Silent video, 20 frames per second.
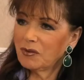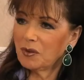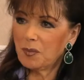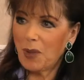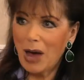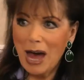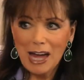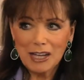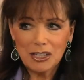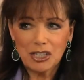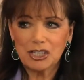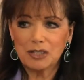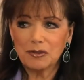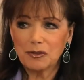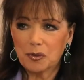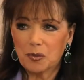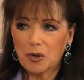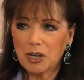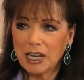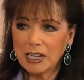a passion
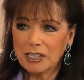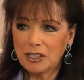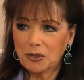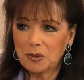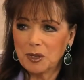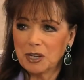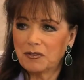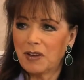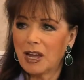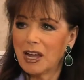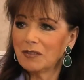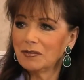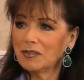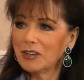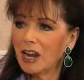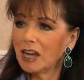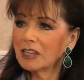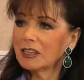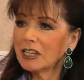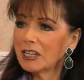for what I do, and if I have
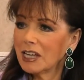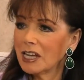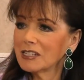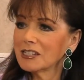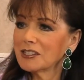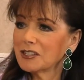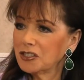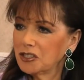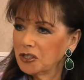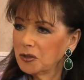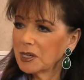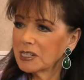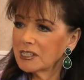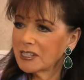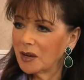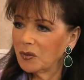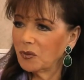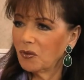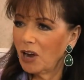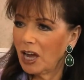nothing else to do
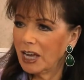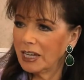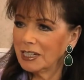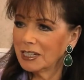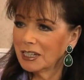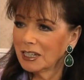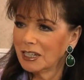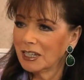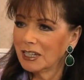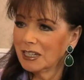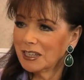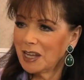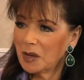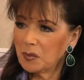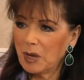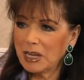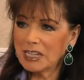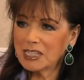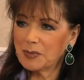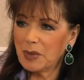except write,
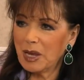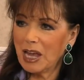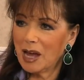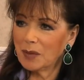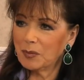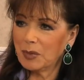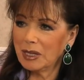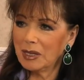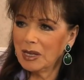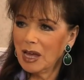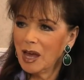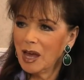that makes me happy.